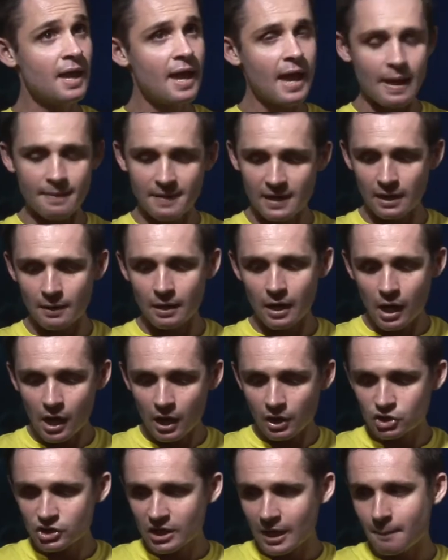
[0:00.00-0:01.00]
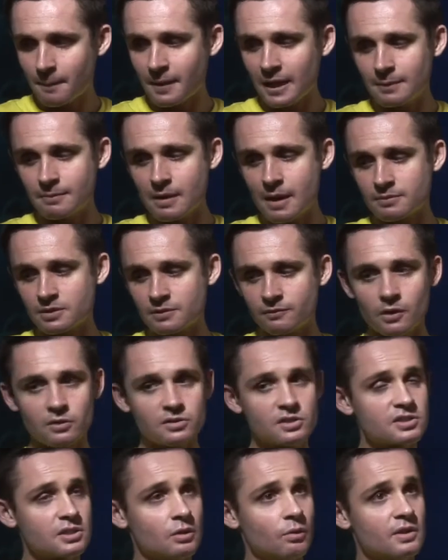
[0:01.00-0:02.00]
and then a large campaign map
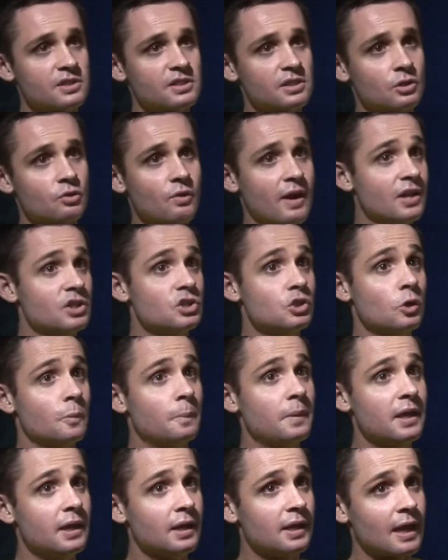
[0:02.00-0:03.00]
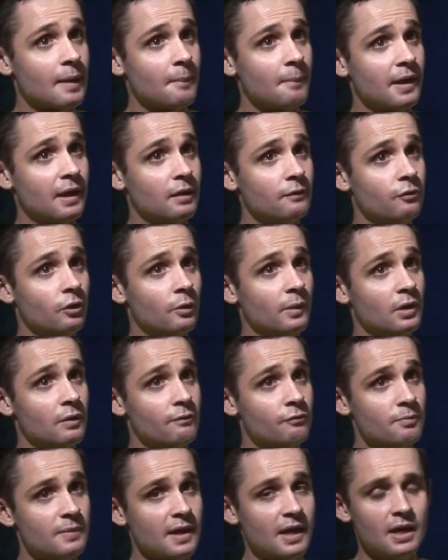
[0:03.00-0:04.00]
devoted solely to the Grand European campaign following
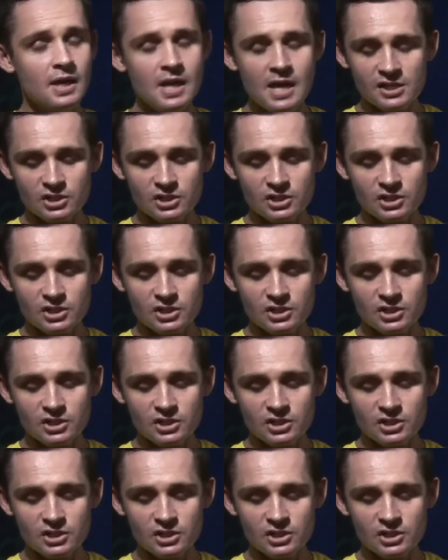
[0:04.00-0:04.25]
on from that.